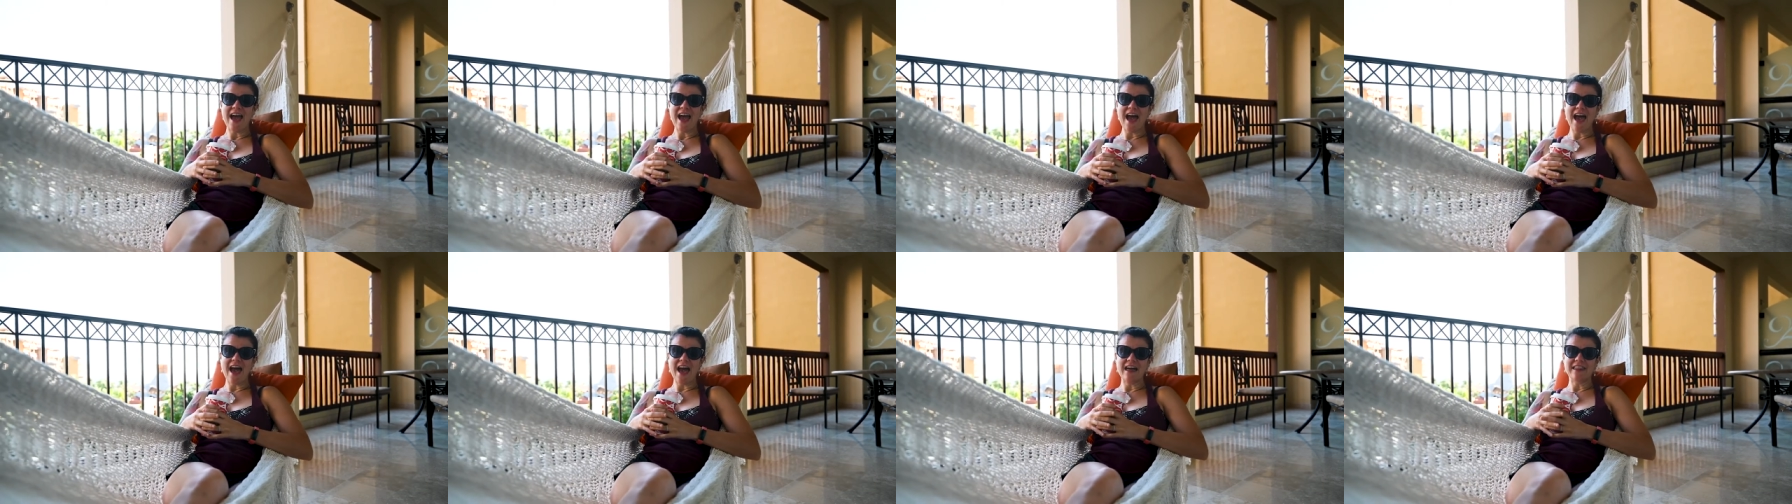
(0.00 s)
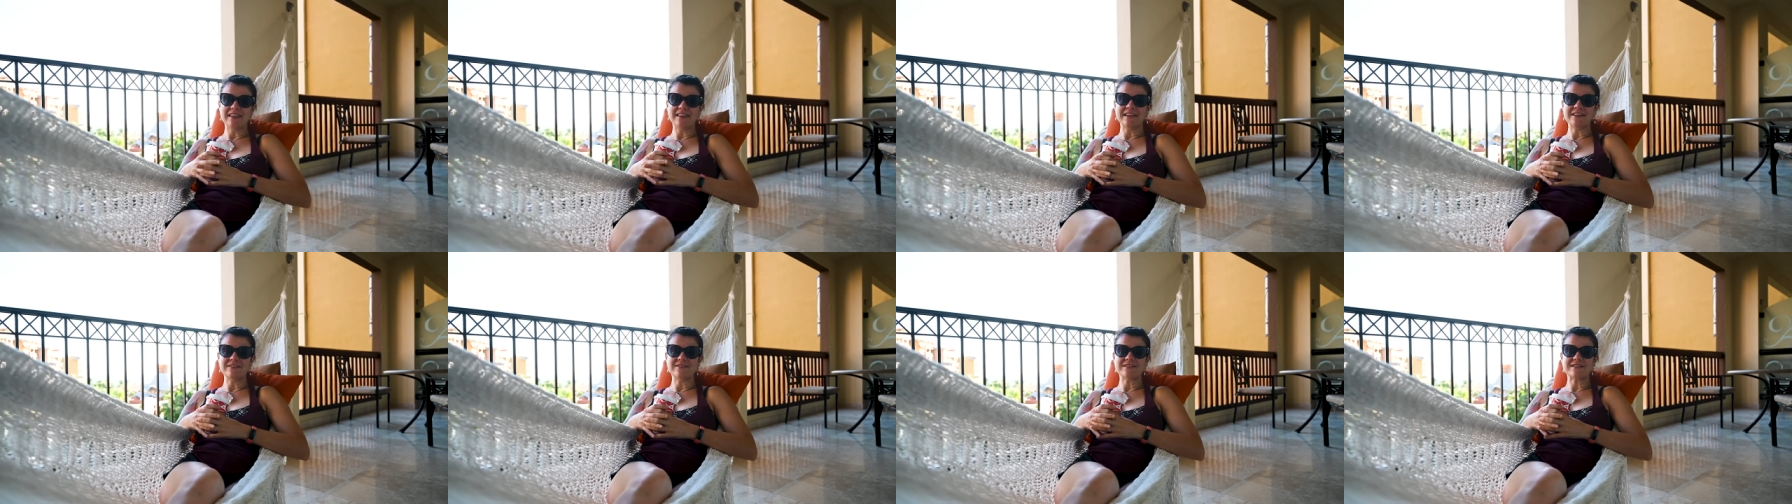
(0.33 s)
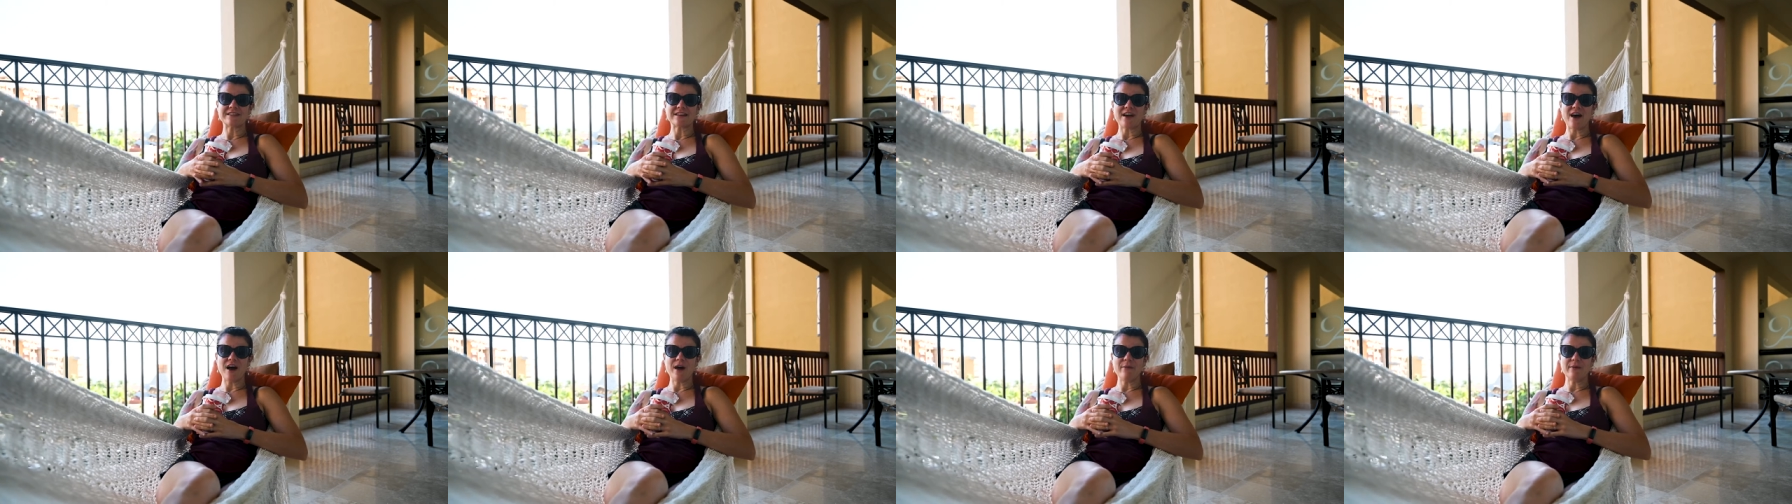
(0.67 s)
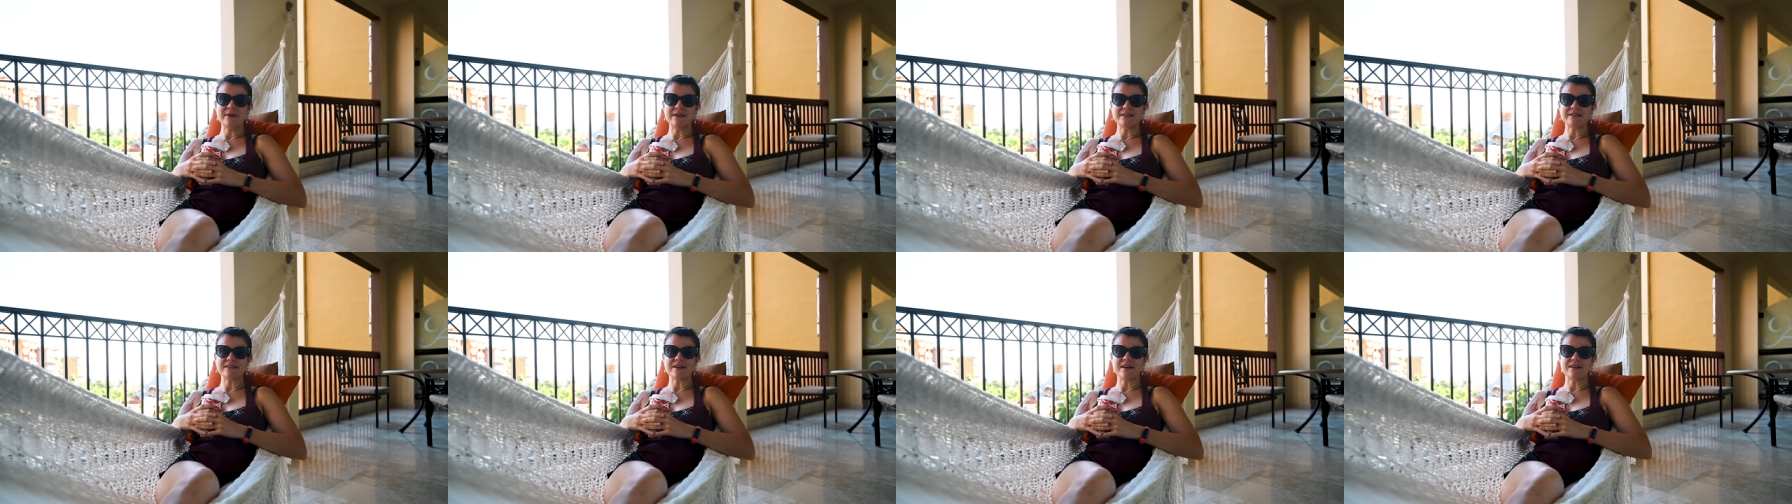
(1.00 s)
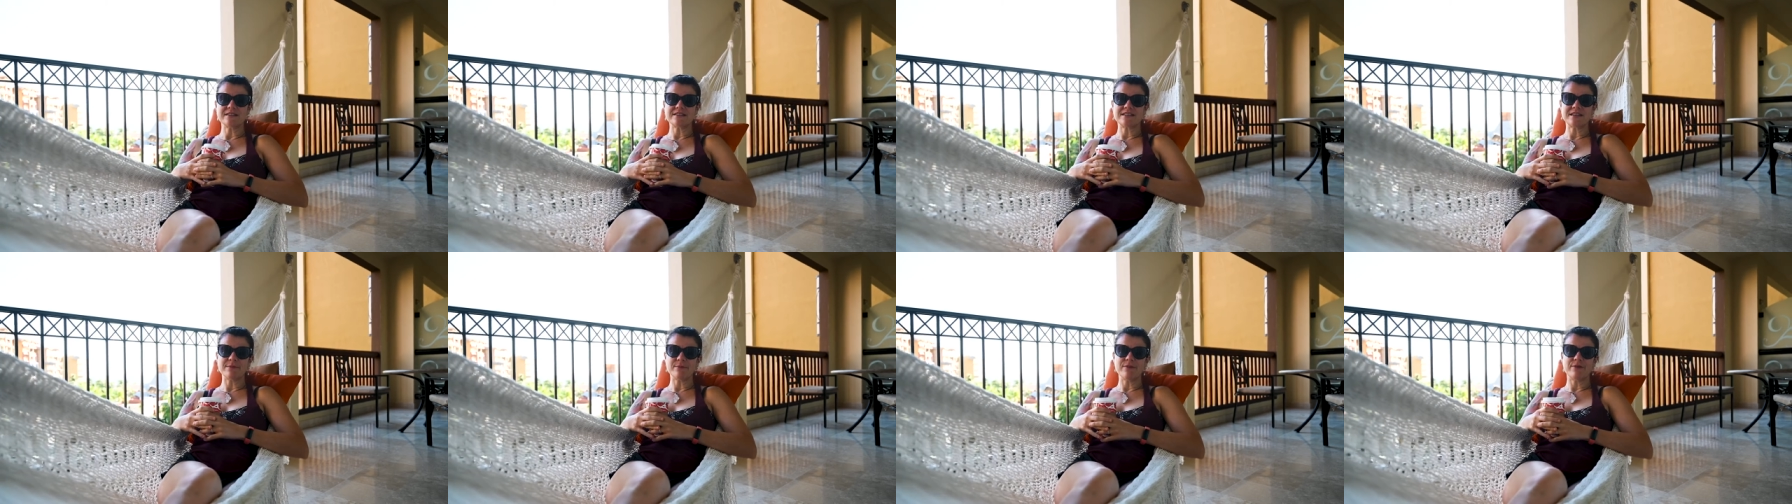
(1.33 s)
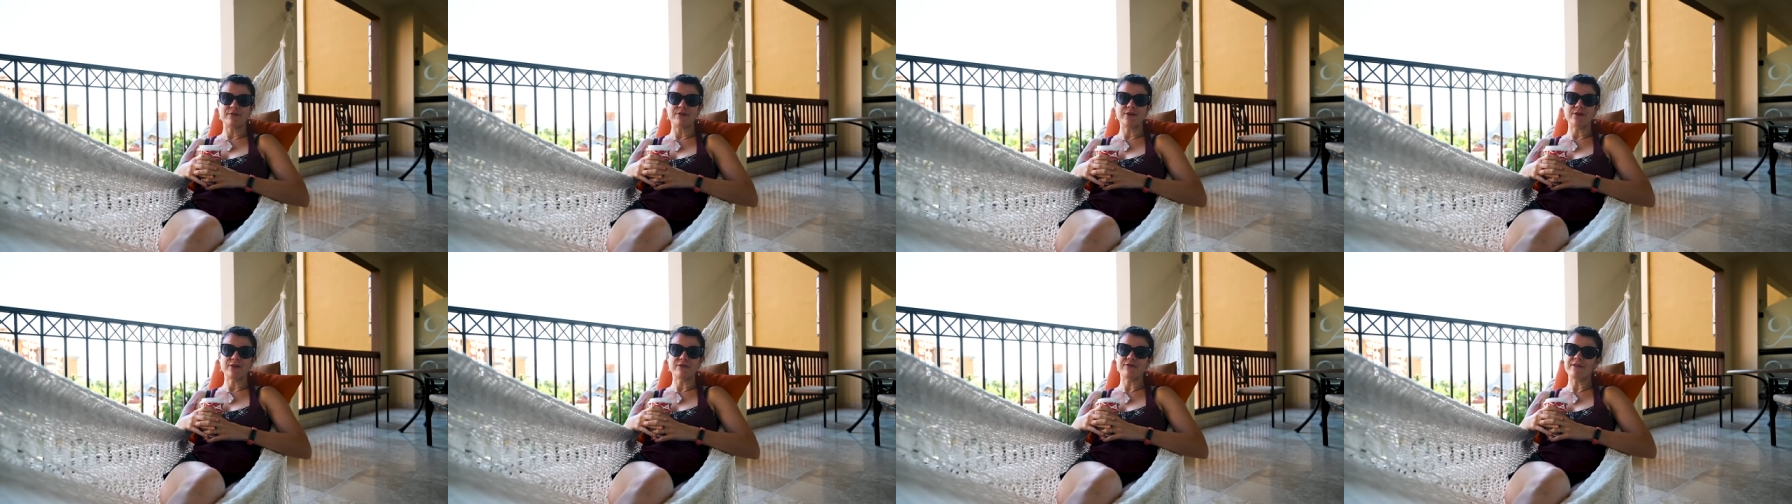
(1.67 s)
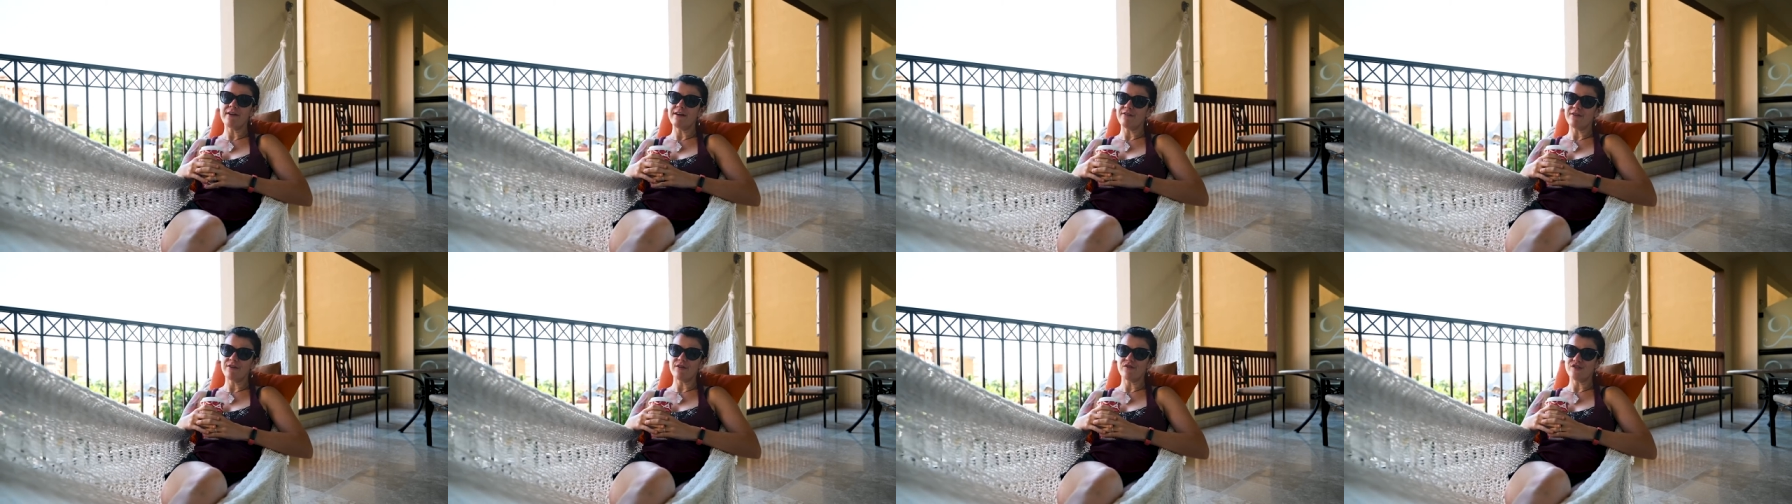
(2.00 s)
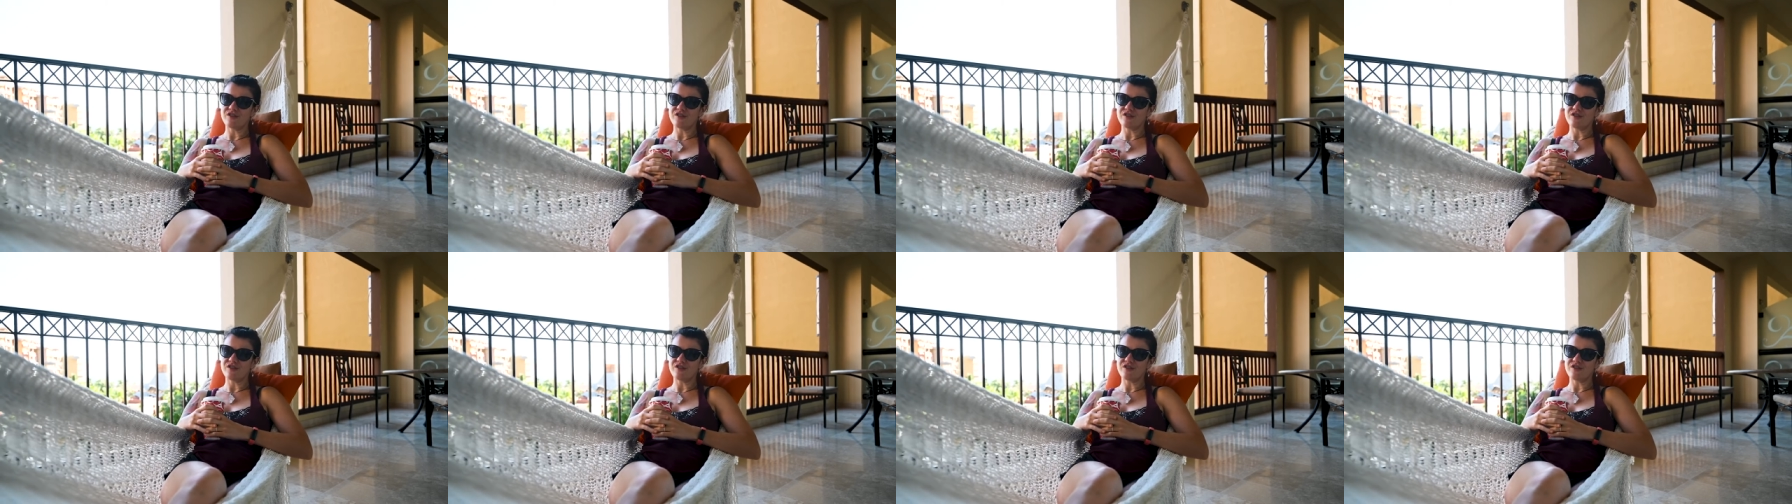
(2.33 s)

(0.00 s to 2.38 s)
And leave us a comment on some of your favorite